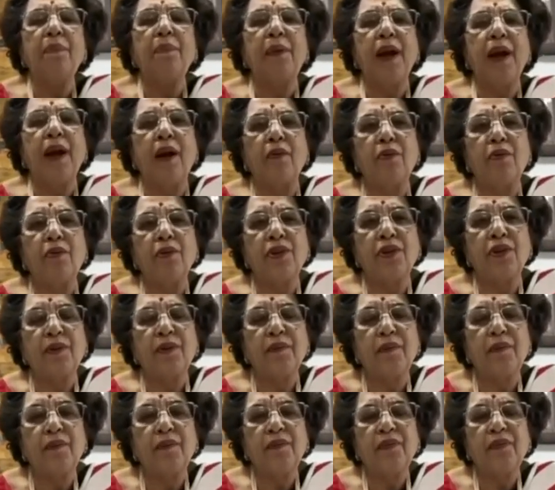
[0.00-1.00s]
proud.
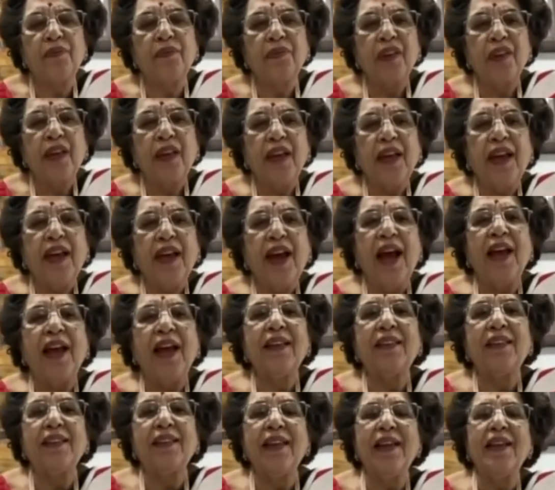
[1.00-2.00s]

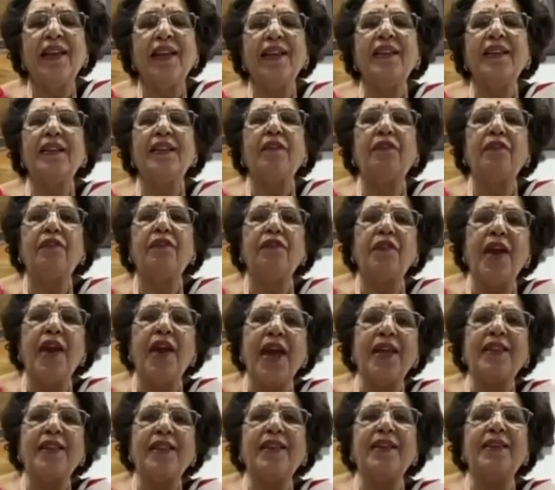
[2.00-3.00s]
I think the
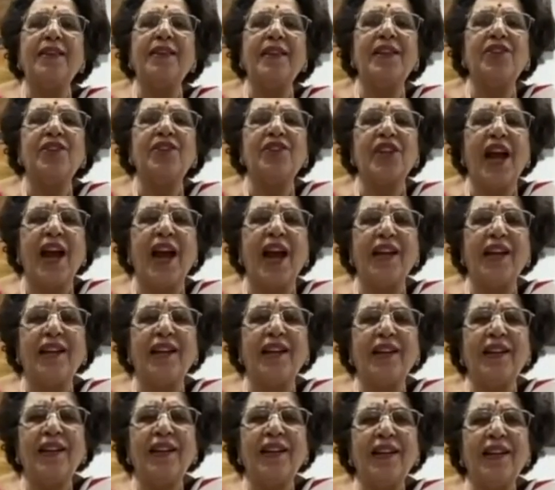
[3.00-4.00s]
faith in the child
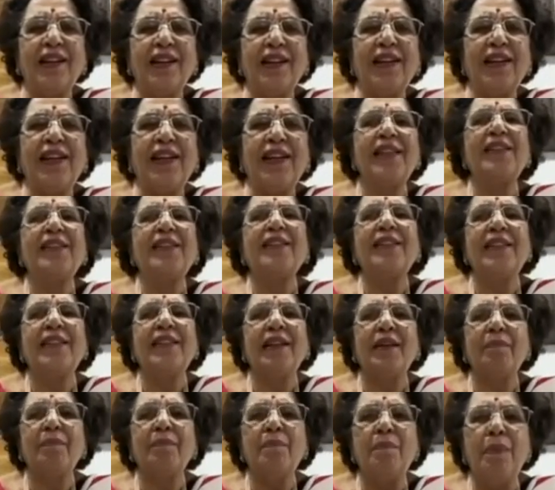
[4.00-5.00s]
is
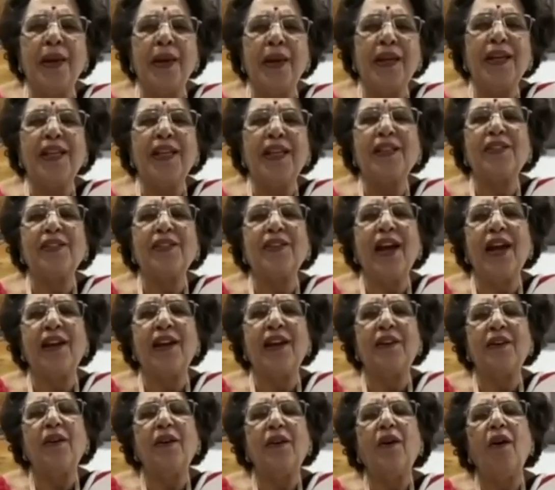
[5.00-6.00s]
the biggest
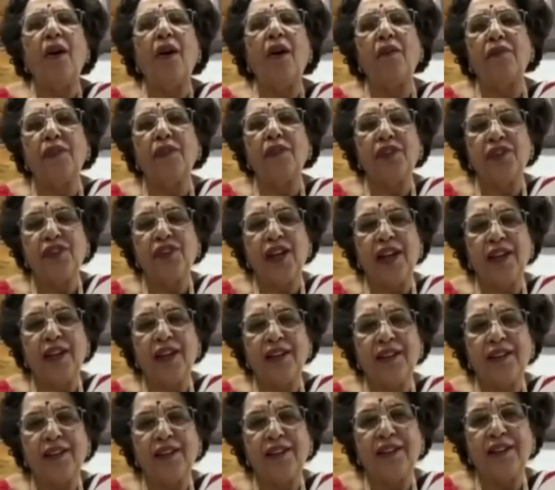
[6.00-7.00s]
right of the
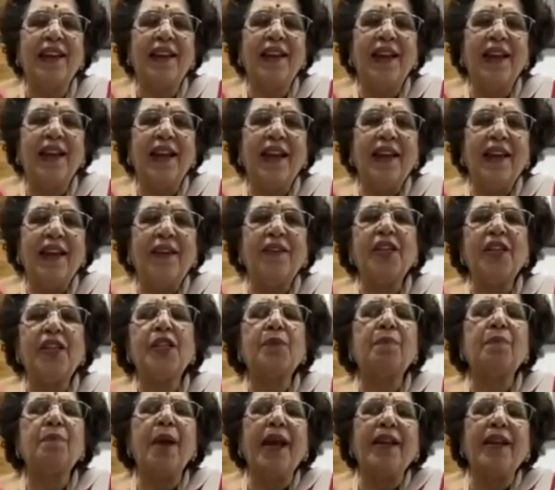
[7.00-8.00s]
child.
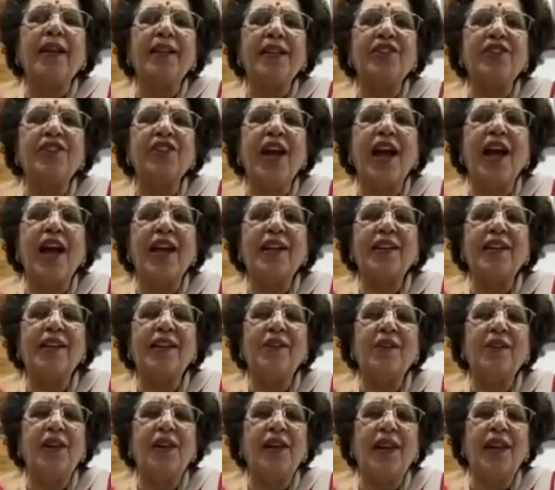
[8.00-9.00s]
Respect the child in
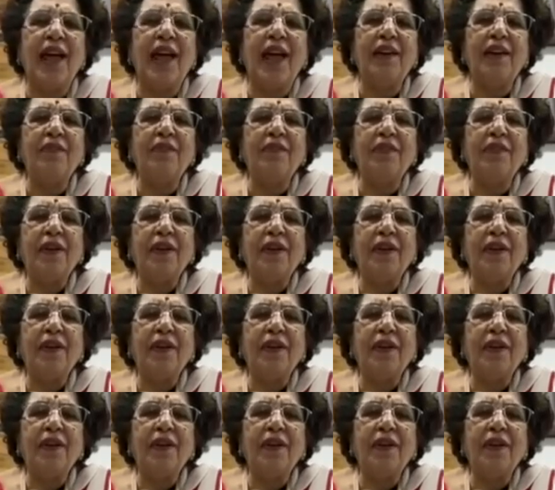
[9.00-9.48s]
your life,